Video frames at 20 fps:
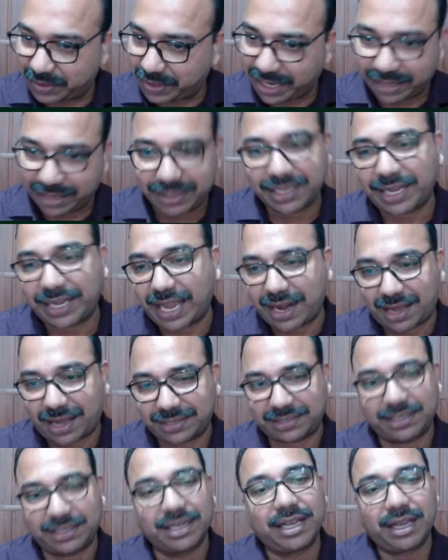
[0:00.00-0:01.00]
Okay, they can
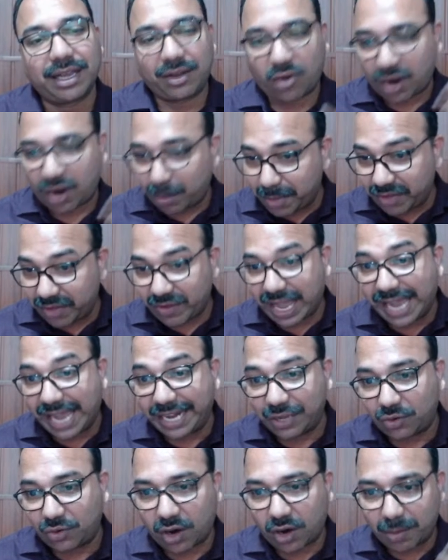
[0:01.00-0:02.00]
ask call by
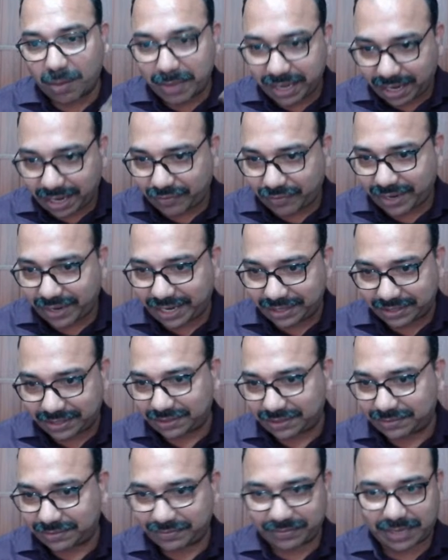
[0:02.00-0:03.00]
value, call by
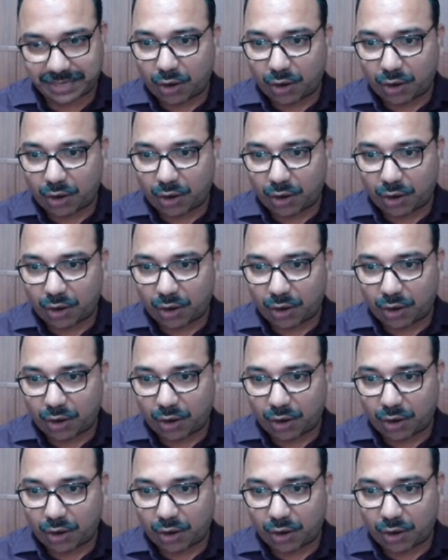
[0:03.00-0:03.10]
reference,